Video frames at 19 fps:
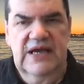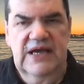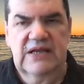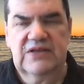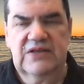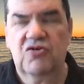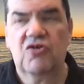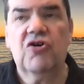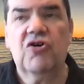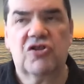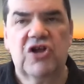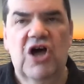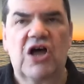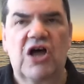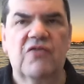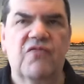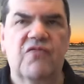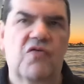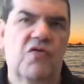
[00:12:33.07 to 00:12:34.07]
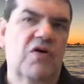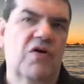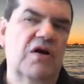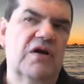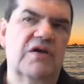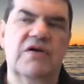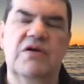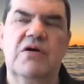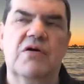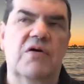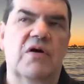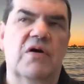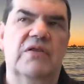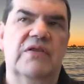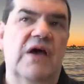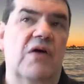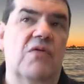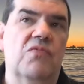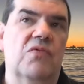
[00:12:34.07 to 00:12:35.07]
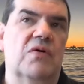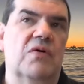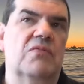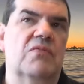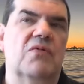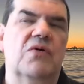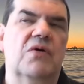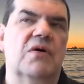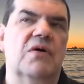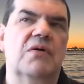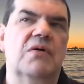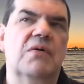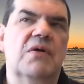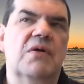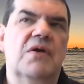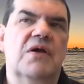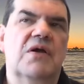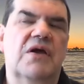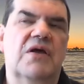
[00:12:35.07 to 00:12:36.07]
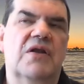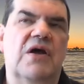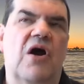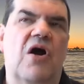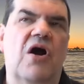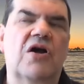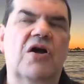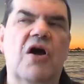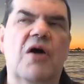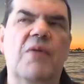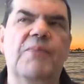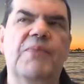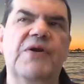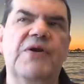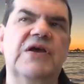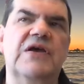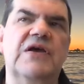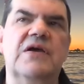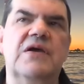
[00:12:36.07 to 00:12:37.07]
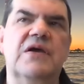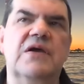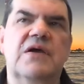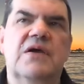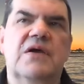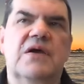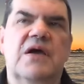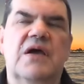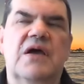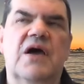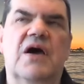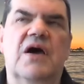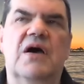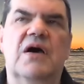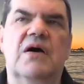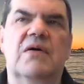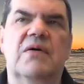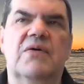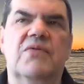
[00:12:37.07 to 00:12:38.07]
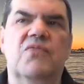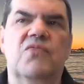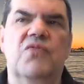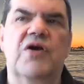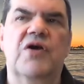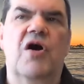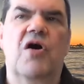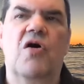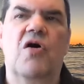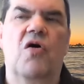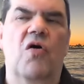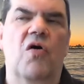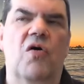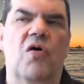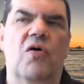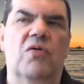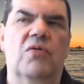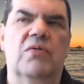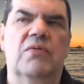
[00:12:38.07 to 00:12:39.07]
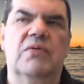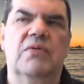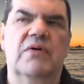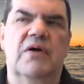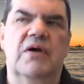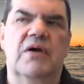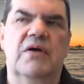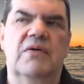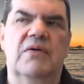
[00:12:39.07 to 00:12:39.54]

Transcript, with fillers: it took a lot of work, you know, that we're, we're our company, uh, we are all